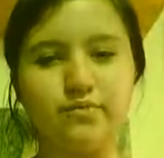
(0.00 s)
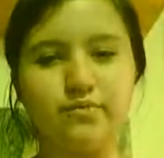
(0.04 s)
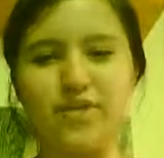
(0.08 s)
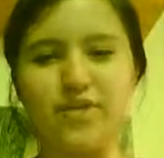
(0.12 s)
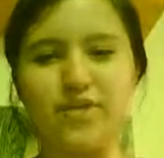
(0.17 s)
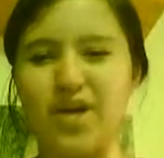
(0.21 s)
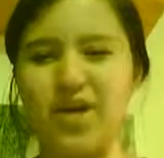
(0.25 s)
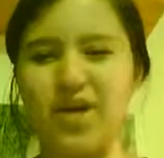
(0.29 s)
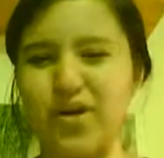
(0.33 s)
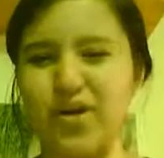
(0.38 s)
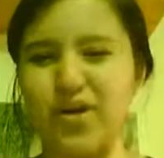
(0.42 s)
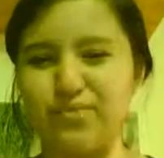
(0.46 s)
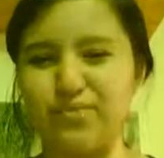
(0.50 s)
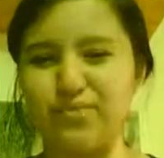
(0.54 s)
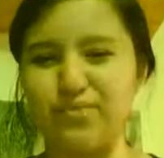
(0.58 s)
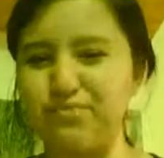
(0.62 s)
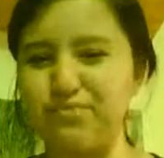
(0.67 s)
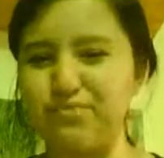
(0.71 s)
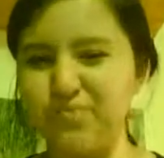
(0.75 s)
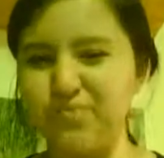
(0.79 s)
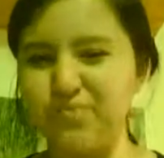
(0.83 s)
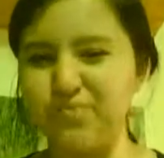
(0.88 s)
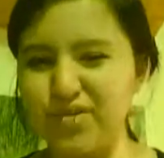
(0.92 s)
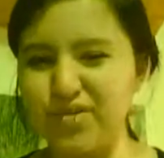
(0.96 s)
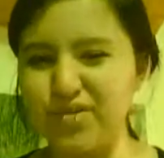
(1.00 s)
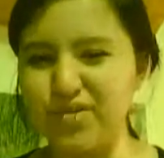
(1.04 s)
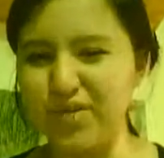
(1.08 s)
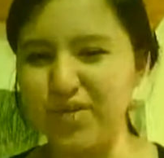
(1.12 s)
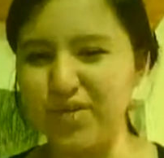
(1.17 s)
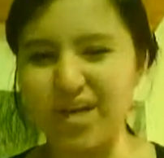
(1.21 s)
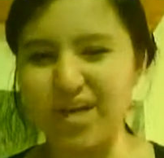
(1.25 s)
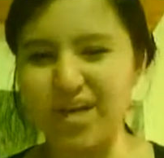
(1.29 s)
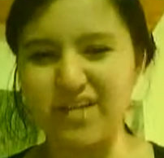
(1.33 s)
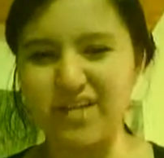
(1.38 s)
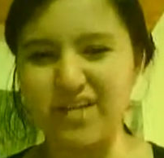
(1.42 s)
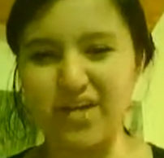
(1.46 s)

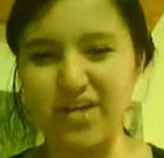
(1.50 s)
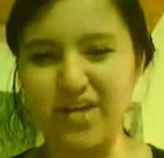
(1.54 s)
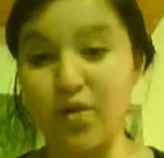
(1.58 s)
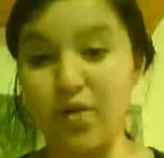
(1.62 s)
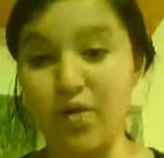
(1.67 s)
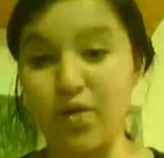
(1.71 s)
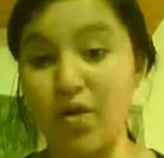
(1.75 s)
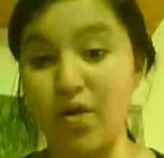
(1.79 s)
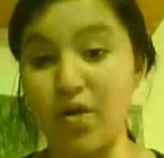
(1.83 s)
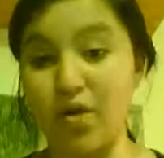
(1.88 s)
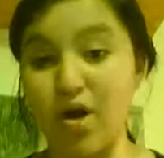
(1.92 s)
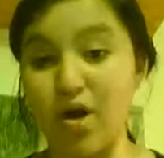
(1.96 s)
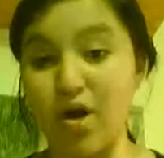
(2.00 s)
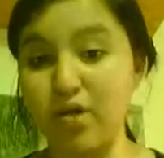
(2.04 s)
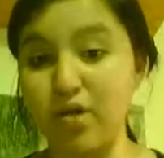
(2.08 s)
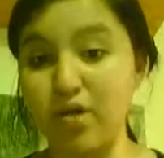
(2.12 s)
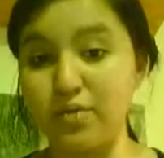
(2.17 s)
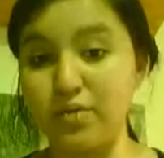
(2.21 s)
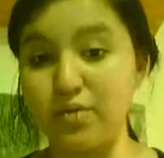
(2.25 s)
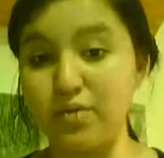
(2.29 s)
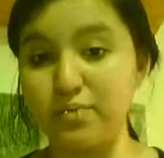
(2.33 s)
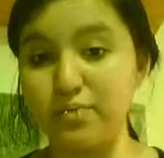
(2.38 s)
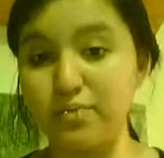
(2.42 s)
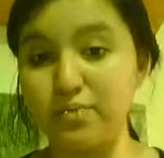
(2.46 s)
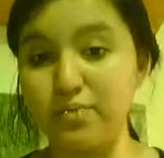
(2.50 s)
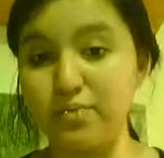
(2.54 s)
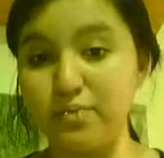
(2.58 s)
doing it as I go along.